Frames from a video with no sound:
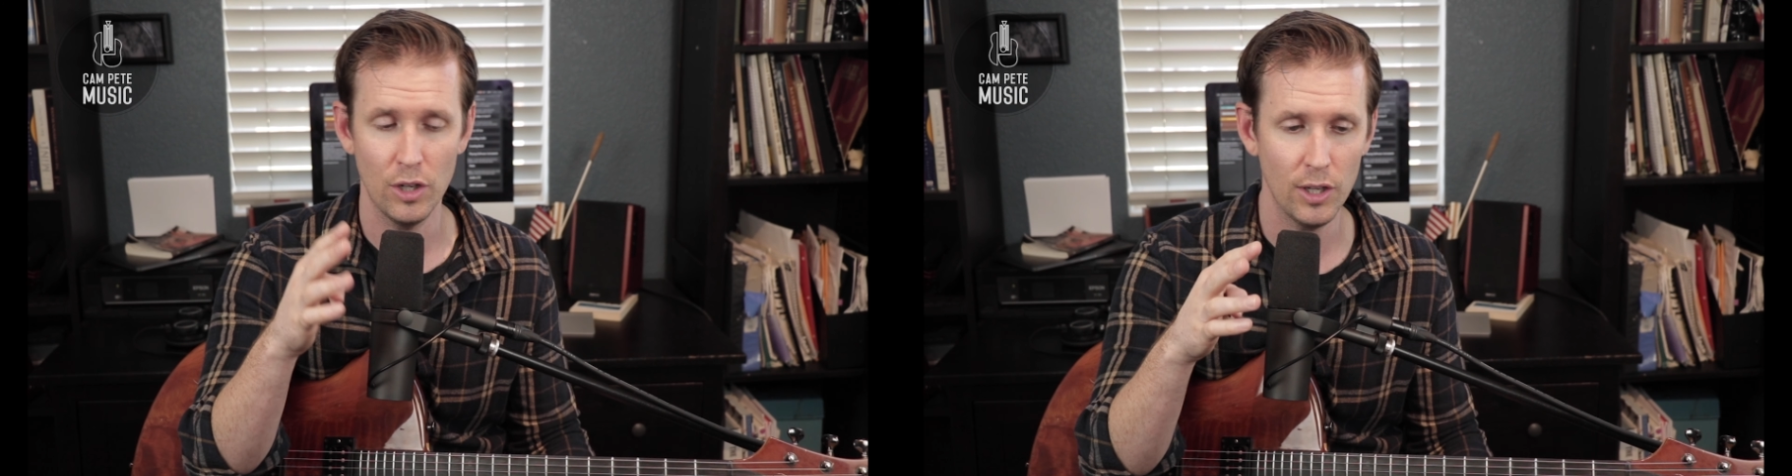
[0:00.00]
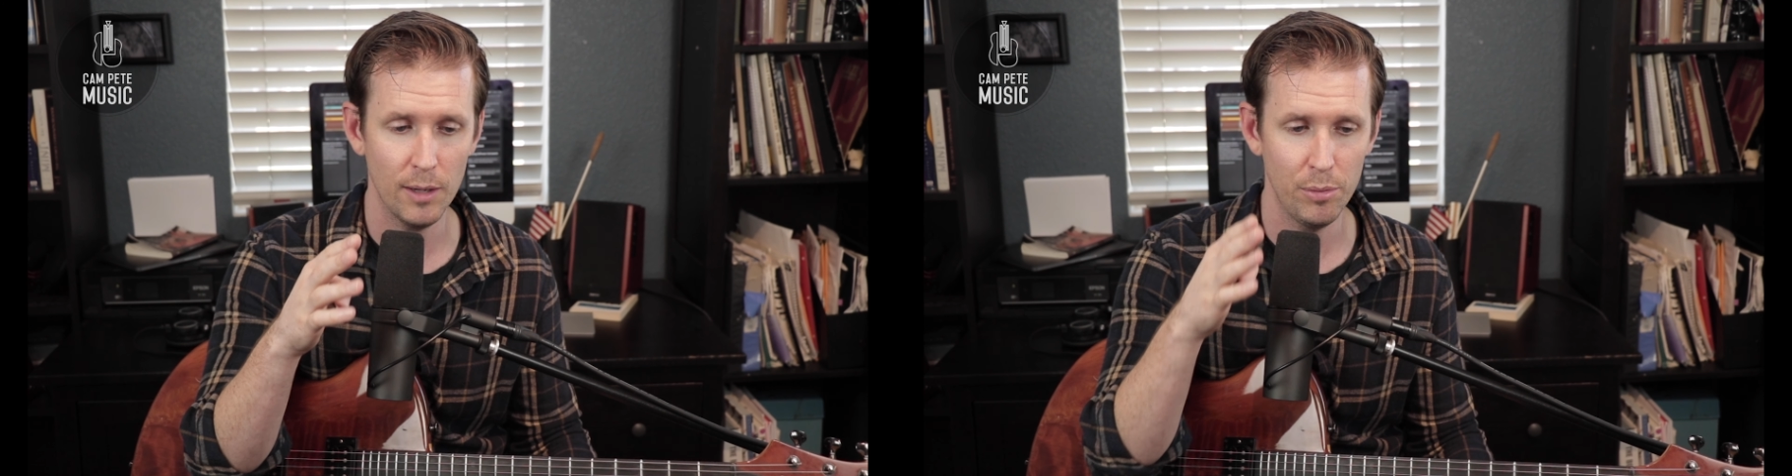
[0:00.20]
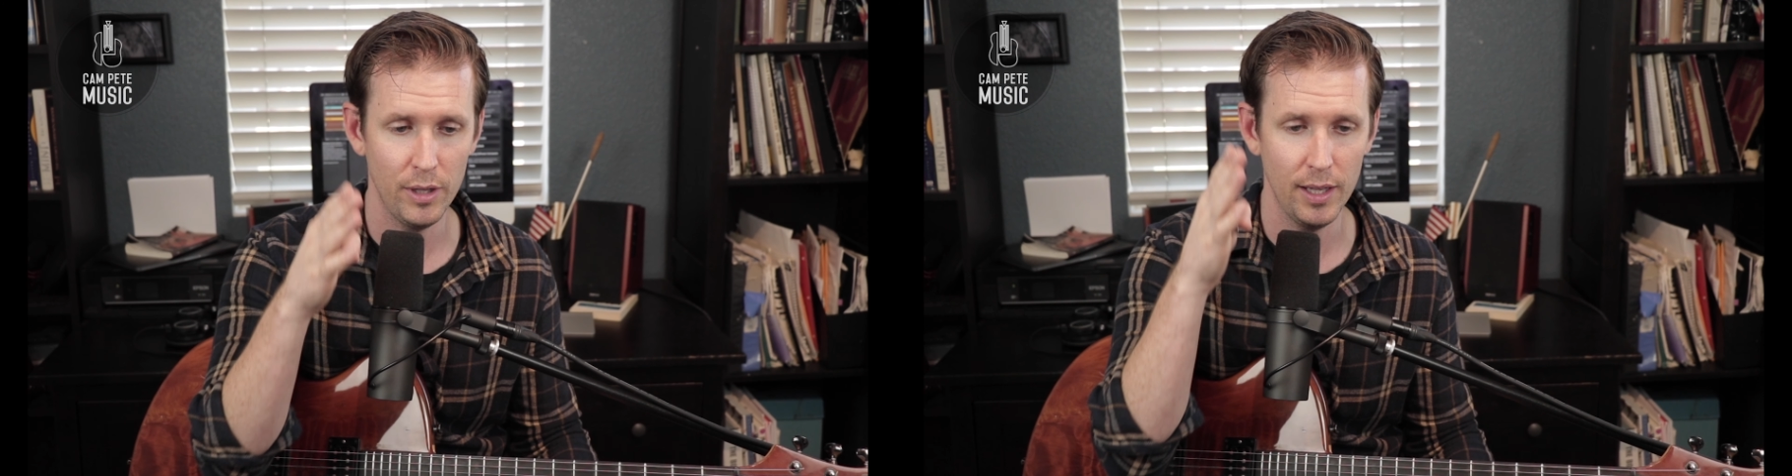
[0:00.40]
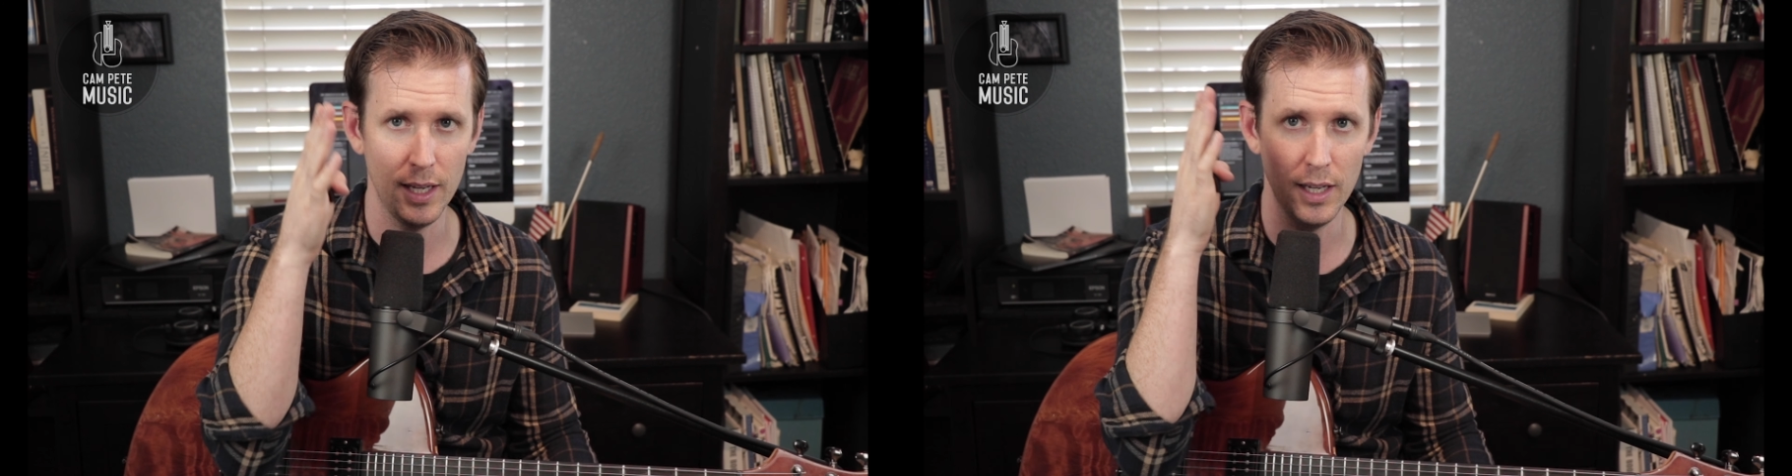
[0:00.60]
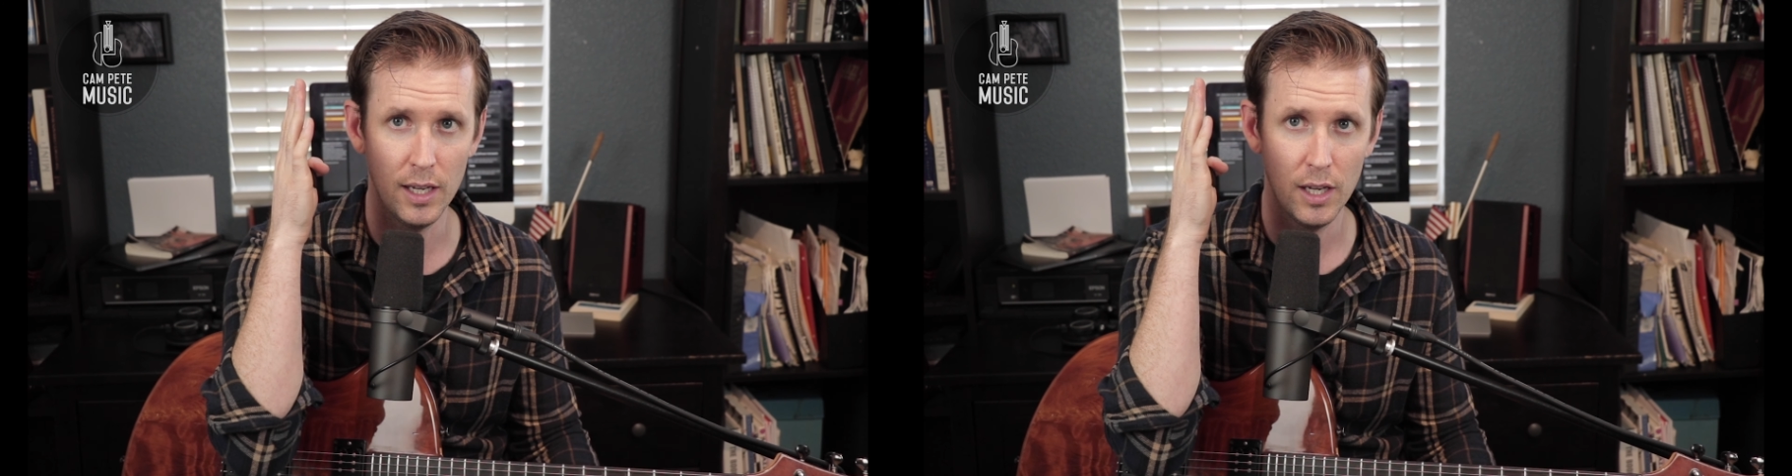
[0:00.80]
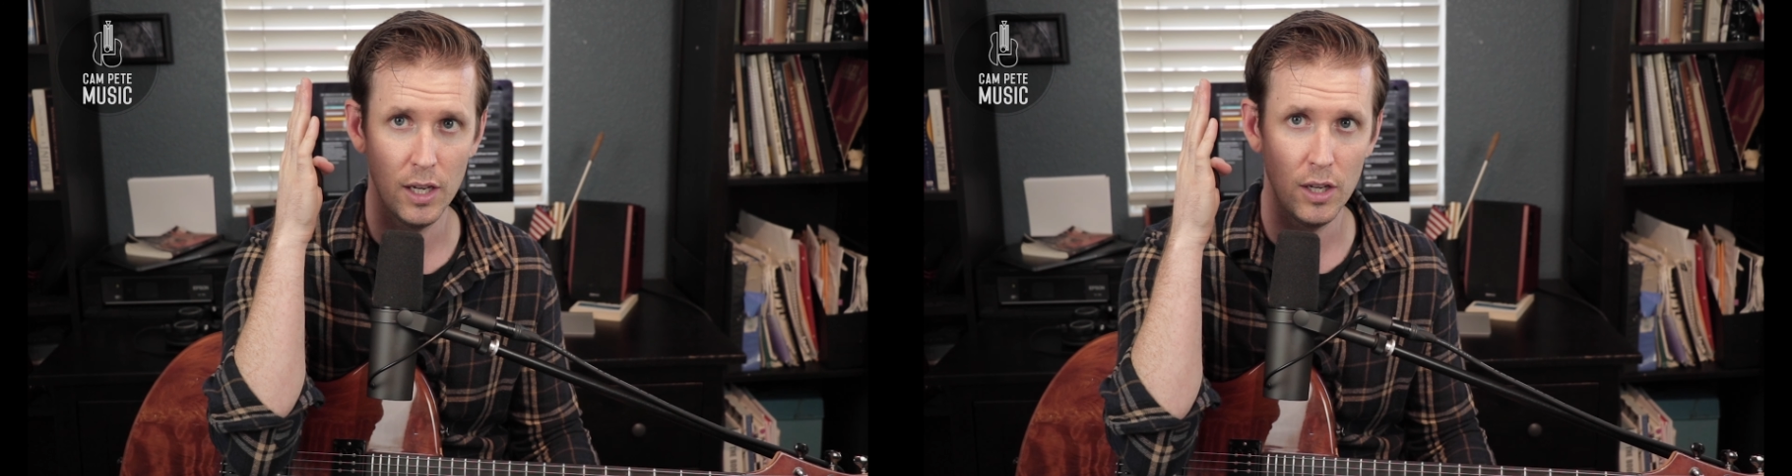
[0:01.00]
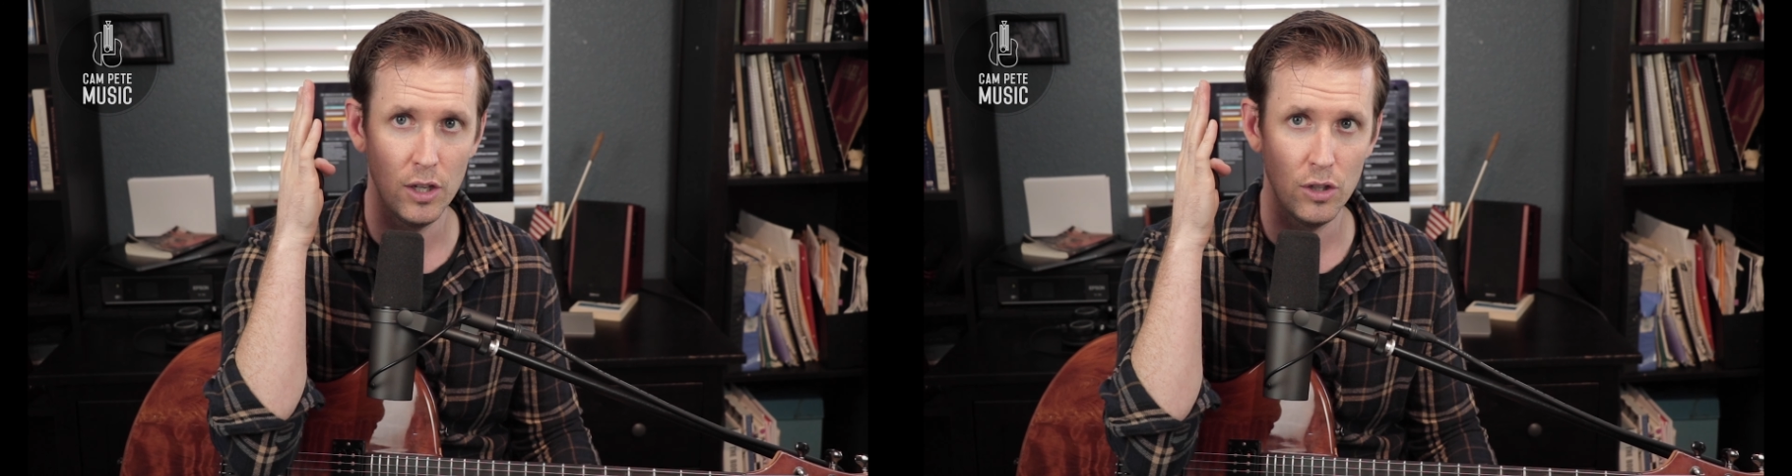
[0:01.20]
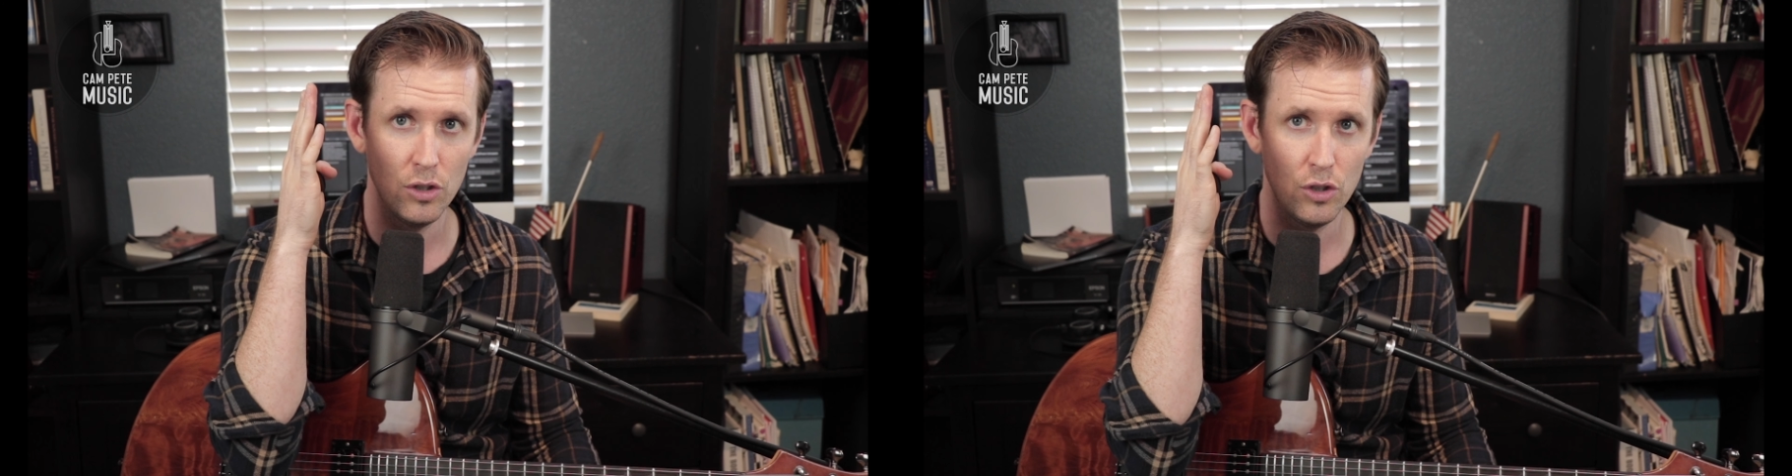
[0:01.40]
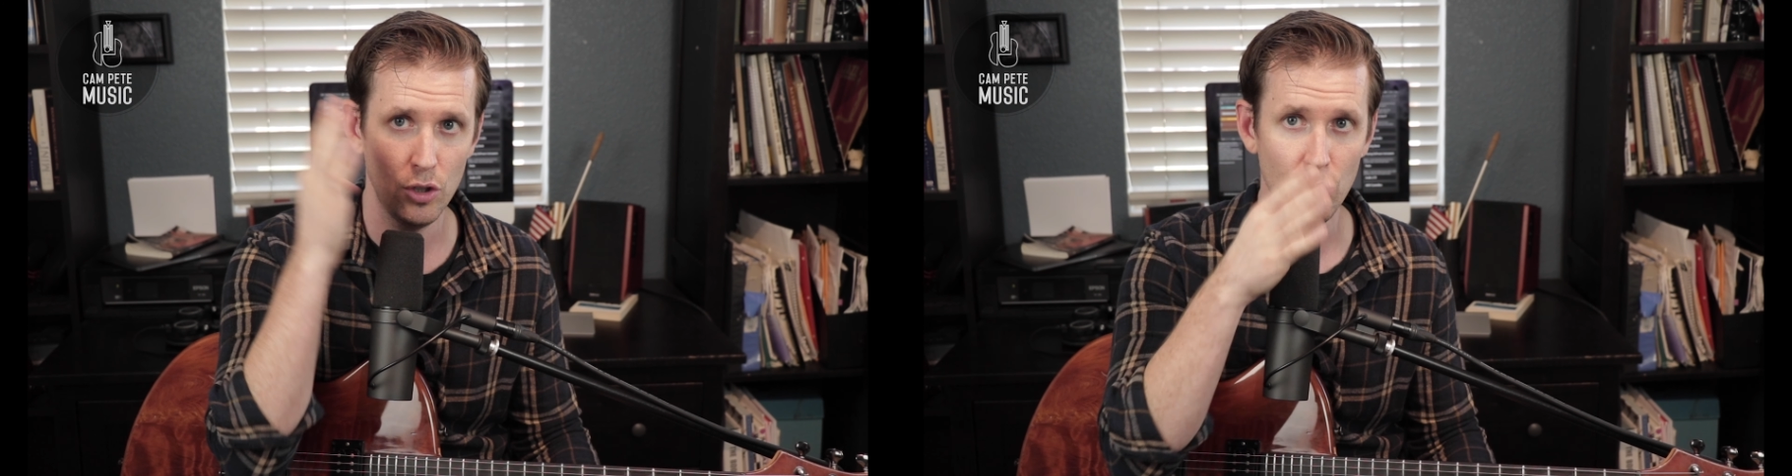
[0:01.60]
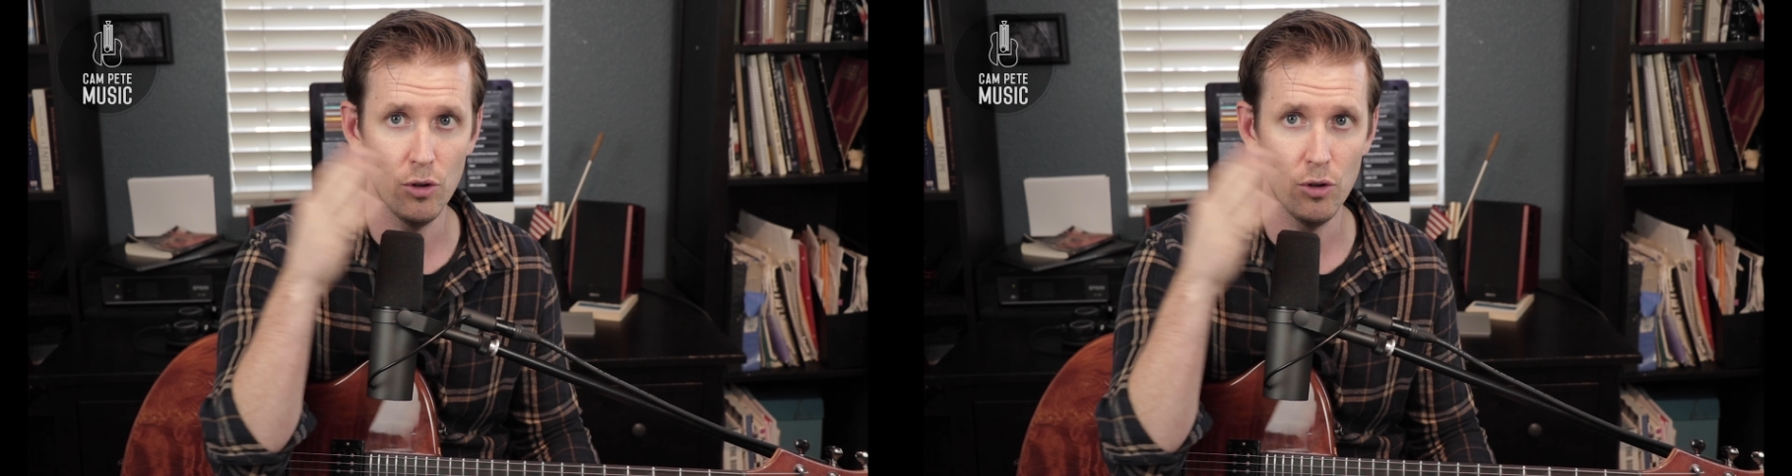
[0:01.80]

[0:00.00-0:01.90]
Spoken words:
You can play 2